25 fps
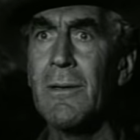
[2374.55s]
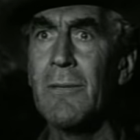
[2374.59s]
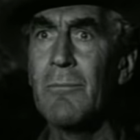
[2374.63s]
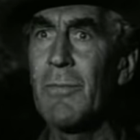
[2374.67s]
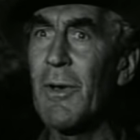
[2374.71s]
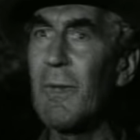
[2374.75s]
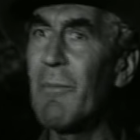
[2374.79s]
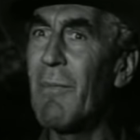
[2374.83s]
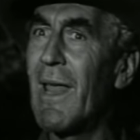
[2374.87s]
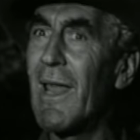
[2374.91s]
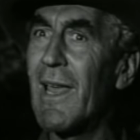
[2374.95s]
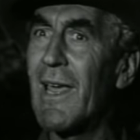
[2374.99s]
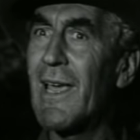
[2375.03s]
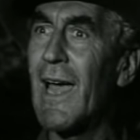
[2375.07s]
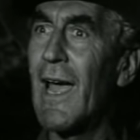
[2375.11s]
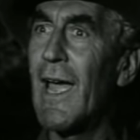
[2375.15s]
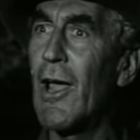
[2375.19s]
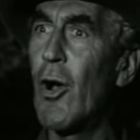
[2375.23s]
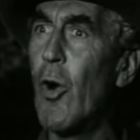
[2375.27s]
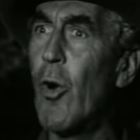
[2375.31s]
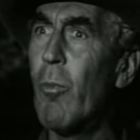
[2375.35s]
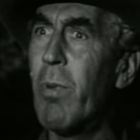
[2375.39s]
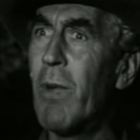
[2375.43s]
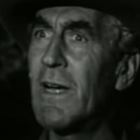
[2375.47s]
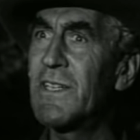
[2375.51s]
But Malachi
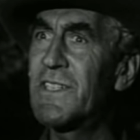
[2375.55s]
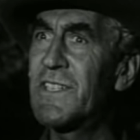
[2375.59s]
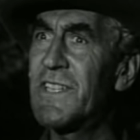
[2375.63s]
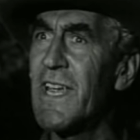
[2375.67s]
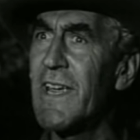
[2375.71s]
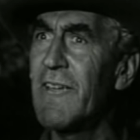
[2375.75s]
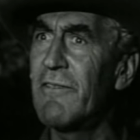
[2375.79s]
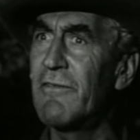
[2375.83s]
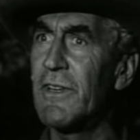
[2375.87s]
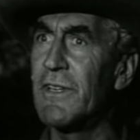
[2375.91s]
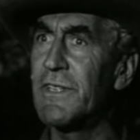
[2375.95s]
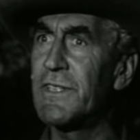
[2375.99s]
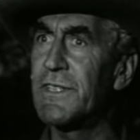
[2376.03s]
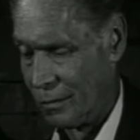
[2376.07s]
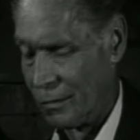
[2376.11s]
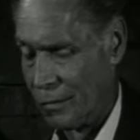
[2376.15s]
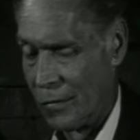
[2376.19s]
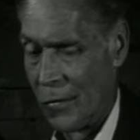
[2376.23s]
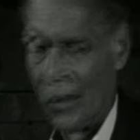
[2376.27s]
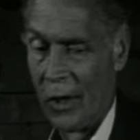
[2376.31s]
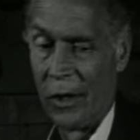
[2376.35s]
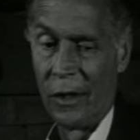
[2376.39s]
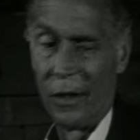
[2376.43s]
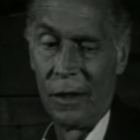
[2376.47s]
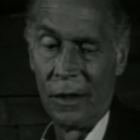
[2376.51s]
Hobart saved us.
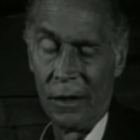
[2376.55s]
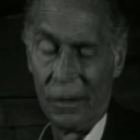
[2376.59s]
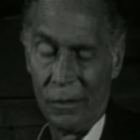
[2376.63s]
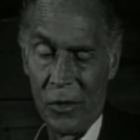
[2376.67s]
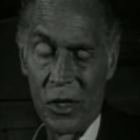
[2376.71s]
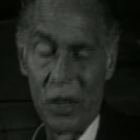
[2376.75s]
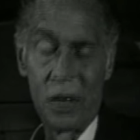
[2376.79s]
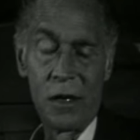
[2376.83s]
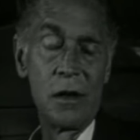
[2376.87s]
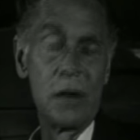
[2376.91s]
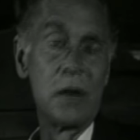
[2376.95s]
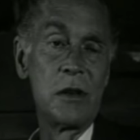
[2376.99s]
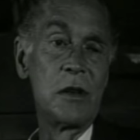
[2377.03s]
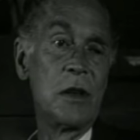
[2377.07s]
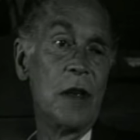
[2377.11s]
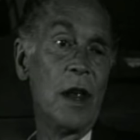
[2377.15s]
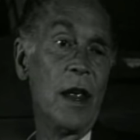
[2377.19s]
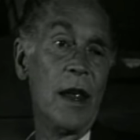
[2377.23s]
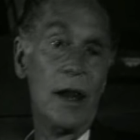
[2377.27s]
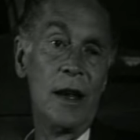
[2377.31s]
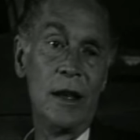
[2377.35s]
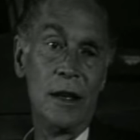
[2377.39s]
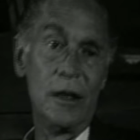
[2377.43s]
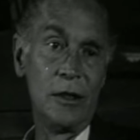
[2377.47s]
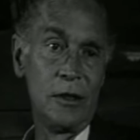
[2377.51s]
Mr.
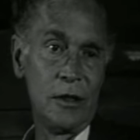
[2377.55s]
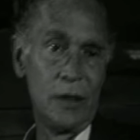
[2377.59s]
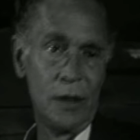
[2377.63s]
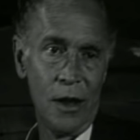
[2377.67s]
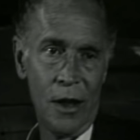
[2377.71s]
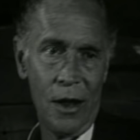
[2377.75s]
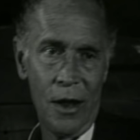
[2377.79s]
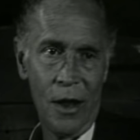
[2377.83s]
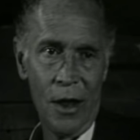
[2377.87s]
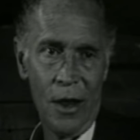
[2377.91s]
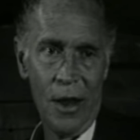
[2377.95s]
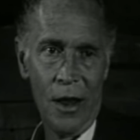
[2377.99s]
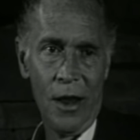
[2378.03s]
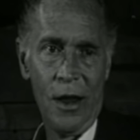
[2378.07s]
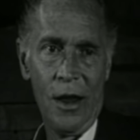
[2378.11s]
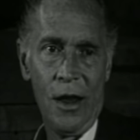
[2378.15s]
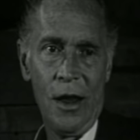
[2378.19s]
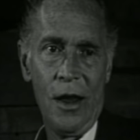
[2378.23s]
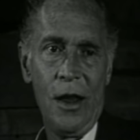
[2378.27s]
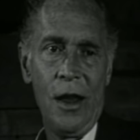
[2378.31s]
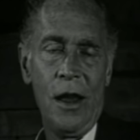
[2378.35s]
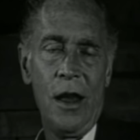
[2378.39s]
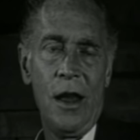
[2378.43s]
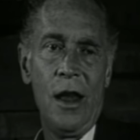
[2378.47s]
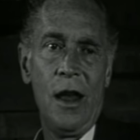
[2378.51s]
Standish. He's a
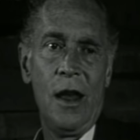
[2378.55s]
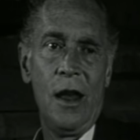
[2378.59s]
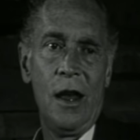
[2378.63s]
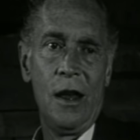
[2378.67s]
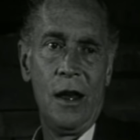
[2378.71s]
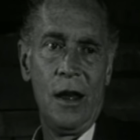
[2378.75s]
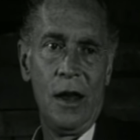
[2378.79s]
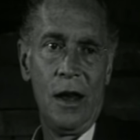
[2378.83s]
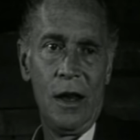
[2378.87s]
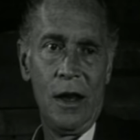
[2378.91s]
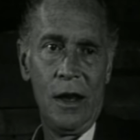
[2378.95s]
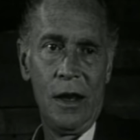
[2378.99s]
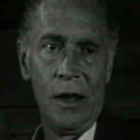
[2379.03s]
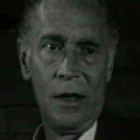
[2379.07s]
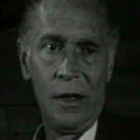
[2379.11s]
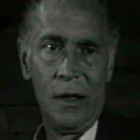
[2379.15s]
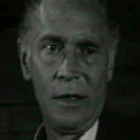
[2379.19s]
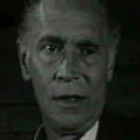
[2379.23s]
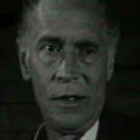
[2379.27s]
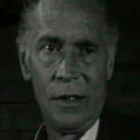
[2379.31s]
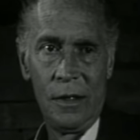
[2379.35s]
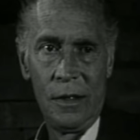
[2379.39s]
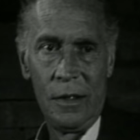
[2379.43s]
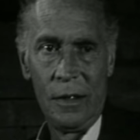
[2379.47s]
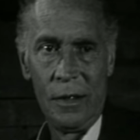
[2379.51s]
modest man, a
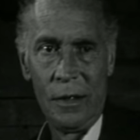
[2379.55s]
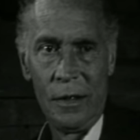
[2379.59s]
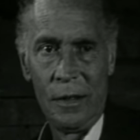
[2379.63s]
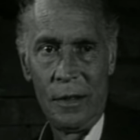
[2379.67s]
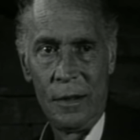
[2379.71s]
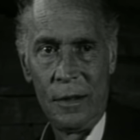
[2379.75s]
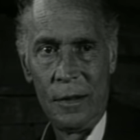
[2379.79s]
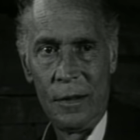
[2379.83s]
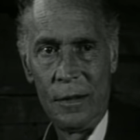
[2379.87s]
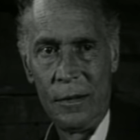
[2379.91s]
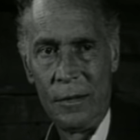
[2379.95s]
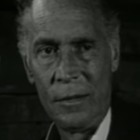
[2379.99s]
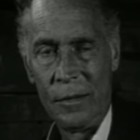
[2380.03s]
humble man.